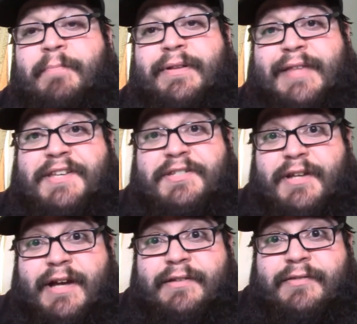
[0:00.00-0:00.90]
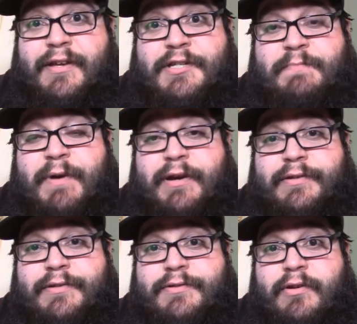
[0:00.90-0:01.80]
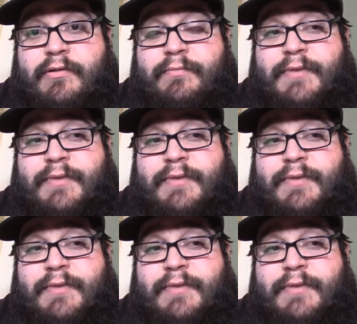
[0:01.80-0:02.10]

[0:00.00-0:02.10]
But that's not the experience, though.